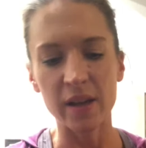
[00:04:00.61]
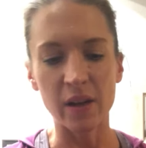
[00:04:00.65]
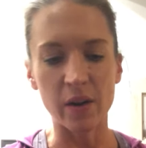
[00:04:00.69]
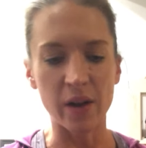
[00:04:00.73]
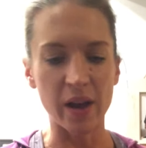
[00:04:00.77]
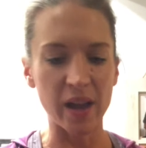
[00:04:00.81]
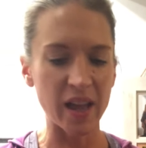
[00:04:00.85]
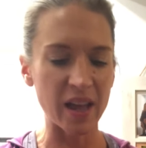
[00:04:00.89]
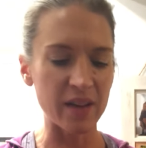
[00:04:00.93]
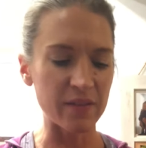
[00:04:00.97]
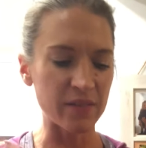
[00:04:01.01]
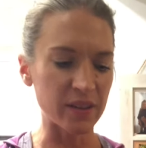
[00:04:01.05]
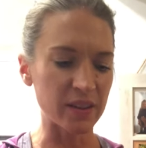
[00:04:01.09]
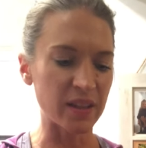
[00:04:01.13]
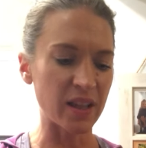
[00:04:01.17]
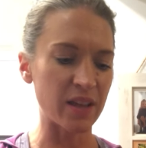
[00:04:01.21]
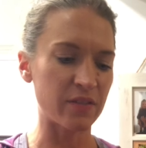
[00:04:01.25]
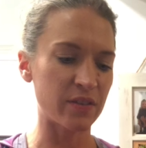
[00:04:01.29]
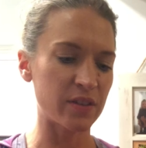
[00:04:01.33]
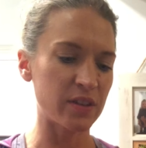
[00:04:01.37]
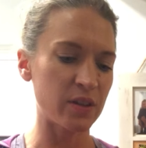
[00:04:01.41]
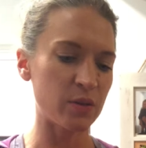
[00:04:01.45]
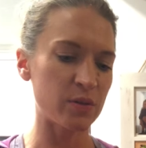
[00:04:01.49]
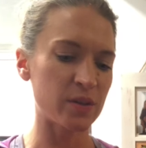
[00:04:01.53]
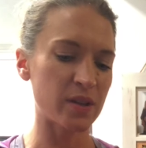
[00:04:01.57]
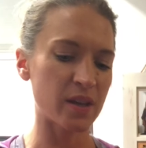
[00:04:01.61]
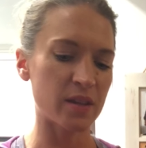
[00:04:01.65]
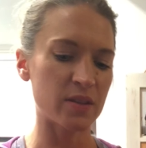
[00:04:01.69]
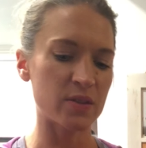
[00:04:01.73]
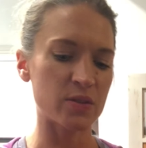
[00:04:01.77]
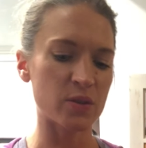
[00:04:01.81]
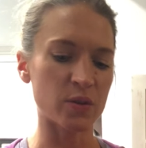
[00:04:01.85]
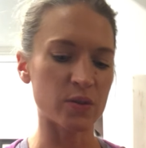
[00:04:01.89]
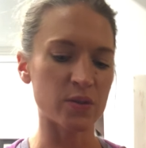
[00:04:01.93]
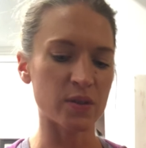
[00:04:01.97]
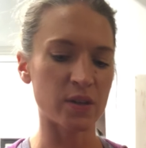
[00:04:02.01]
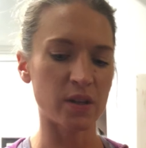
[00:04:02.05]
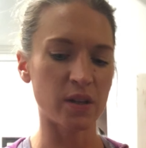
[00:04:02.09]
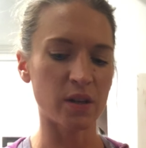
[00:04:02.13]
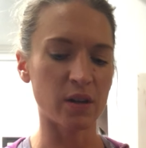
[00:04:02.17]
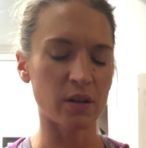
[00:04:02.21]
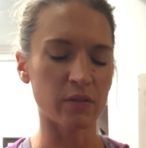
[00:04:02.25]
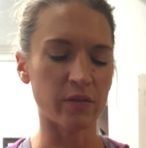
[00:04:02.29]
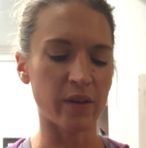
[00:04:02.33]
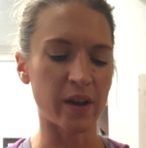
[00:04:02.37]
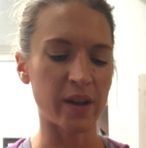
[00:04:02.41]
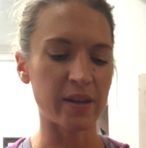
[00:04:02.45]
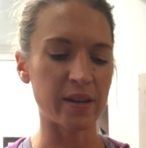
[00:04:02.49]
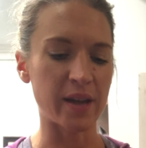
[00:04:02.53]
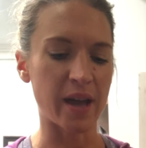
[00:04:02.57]
Now I have 11 utensils in here
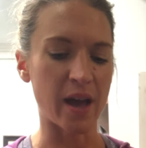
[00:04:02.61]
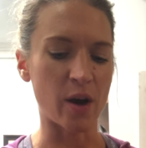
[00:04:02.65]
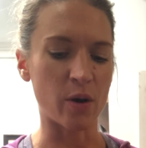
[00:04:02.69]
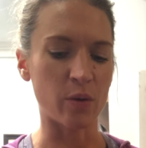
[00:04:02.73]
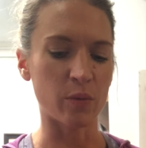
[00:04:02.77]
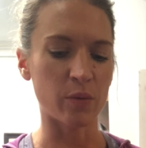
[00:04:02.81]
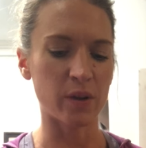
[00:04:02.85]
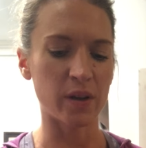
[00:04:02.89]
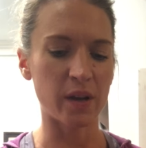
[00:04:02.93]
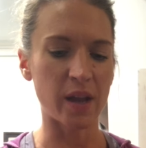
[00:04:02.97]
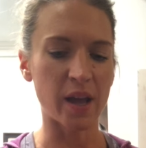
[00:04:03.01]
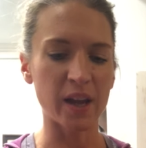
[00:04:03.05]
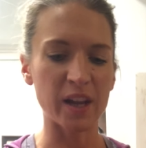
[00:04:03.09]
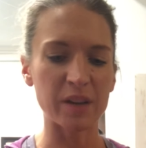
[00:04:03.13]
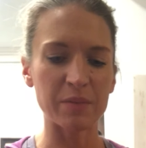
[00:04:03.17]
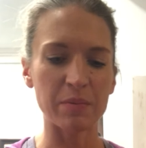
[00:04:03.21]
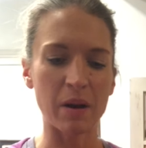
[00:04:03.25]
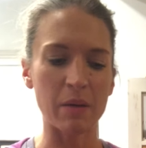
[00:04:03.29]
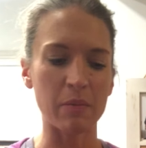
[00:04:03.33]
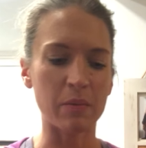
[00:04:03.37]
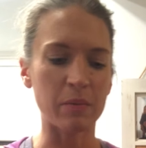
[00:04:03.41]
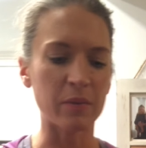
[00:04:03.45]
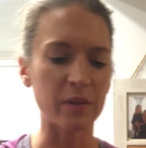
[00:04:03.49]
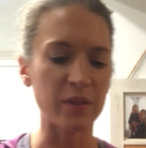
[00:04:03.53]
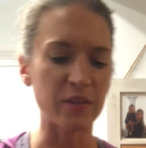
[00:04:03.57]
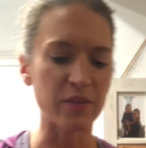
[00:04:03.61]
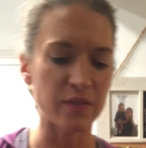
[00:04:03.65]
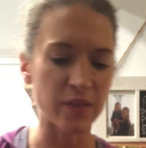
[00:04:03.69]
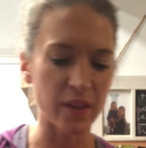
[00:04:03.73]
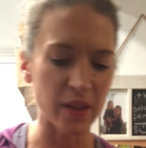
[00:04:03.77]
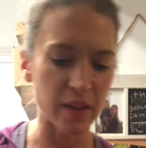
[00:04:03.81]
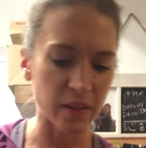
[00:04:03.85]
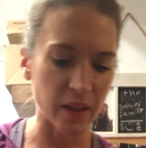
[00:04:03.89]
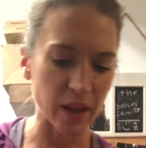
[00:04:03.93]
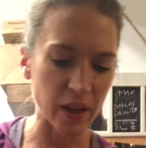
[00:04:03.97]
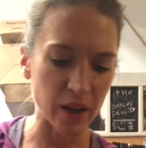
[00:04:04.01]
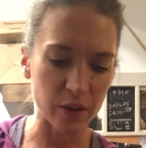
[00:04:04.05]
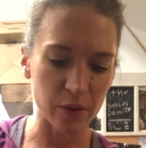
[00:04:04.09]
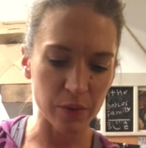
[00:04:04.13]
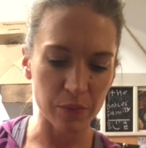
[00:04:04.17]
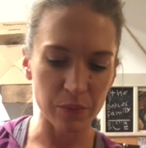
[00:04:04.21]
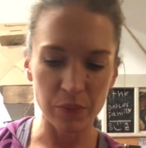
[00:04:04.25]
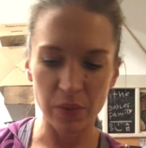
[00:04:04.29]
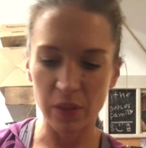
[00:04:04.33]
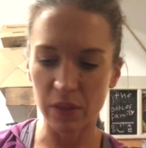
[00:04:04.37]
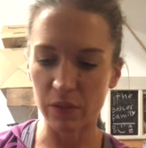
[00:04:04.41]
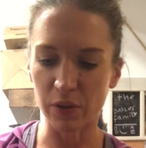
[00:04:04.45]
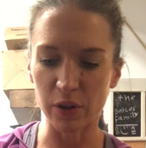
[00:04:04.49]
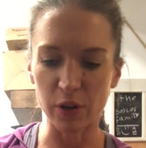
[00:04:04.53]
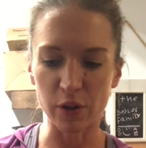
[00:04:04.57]
right now, and I could probably fit like
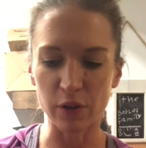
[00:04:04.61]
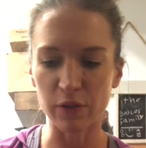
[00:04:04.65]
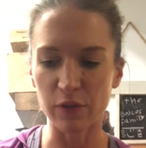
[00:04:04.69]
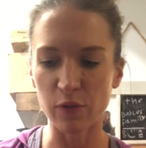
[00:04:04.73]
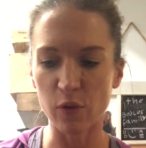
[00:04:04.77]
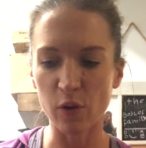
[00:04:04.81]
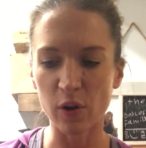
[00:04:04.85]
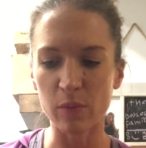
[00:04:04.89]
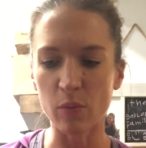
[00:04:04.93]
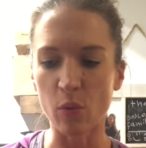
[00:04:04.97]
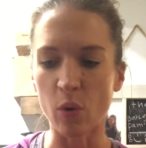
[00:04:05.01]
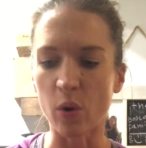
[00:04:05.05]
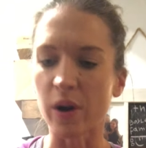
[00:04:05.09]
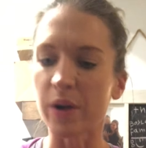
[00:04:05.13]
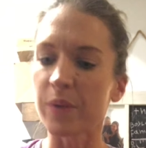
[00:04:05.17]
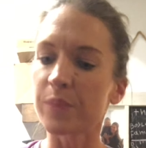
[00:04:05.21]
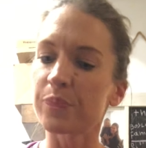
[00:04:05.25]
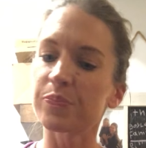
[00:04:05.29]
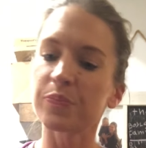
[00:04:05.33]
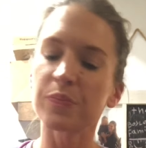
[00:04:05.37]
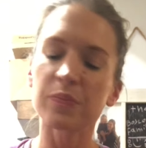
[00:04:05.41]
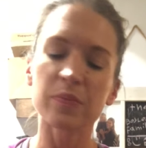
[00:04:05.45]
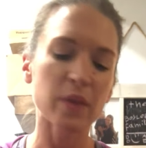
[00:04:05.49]
three or four more.